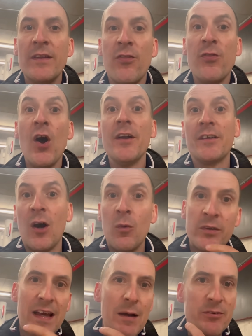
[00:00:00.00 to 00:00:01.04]
The third goal
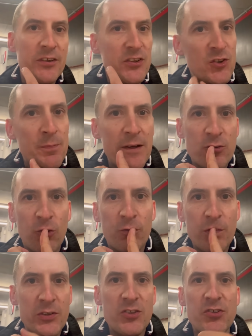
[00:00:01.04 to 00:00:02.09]
was absolutely special
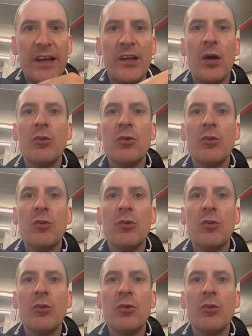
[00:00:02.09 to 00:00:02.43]
from Zinchenko.